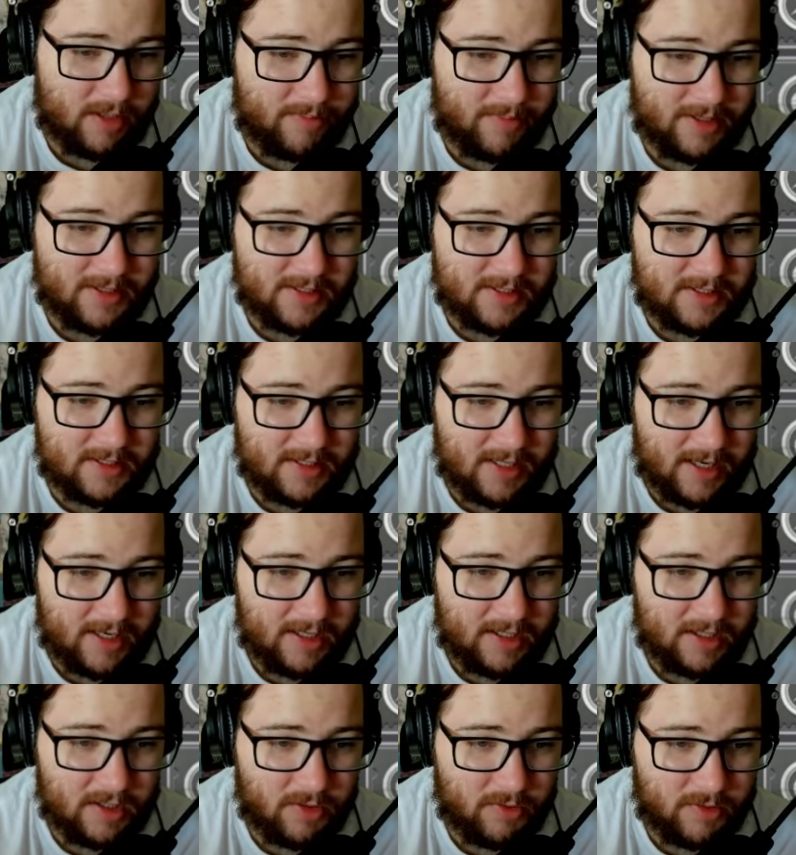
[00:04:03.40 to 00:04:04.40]

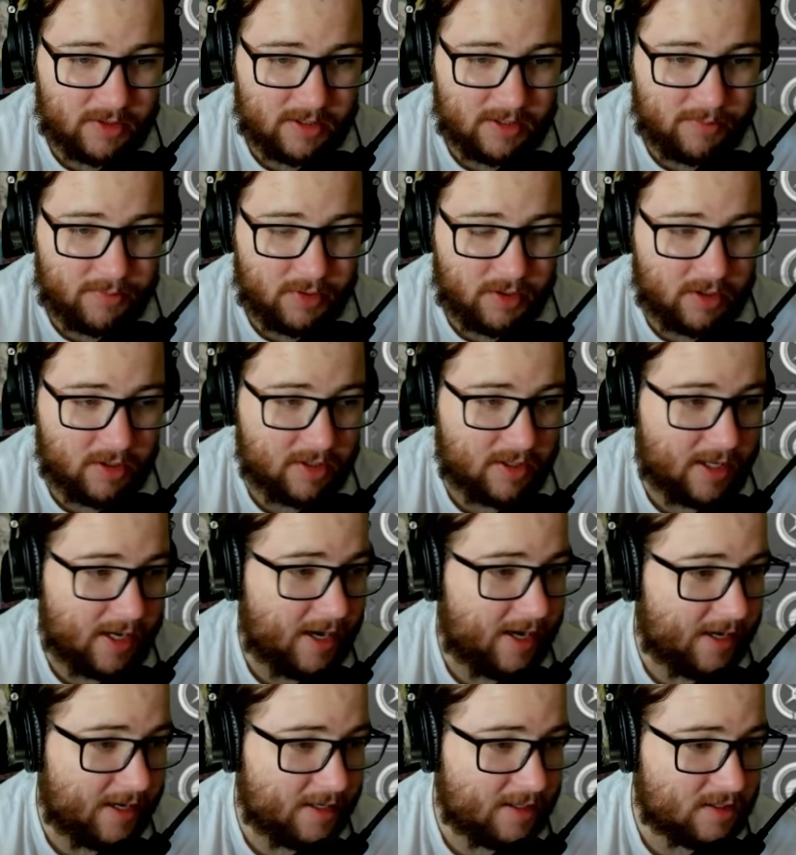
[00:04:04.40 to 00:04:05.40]
instead going to put on the
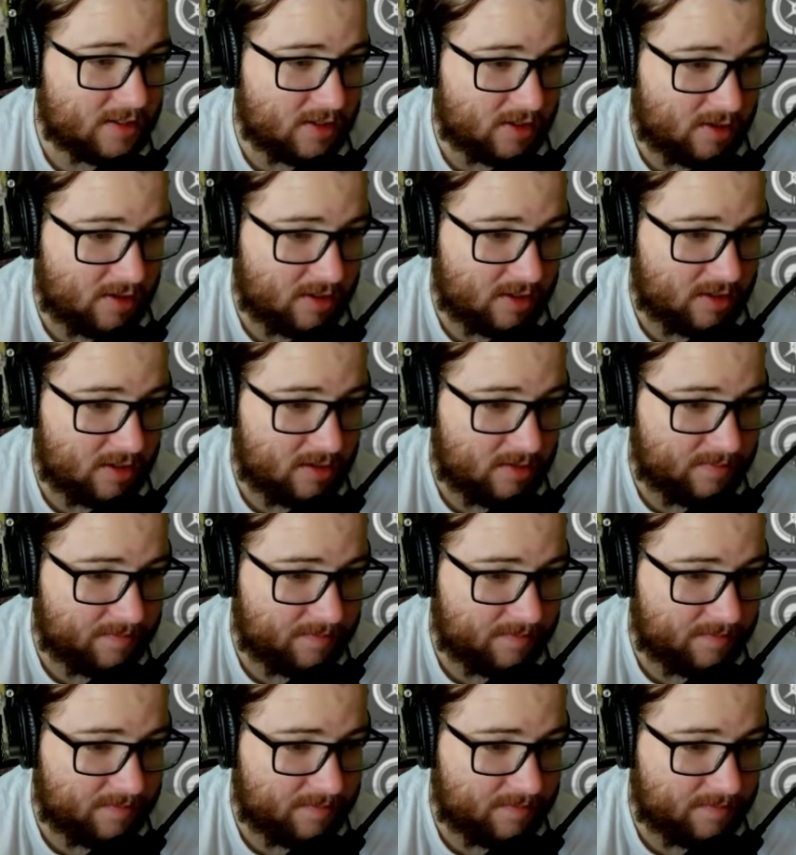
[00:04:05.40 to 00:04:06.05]
hands-on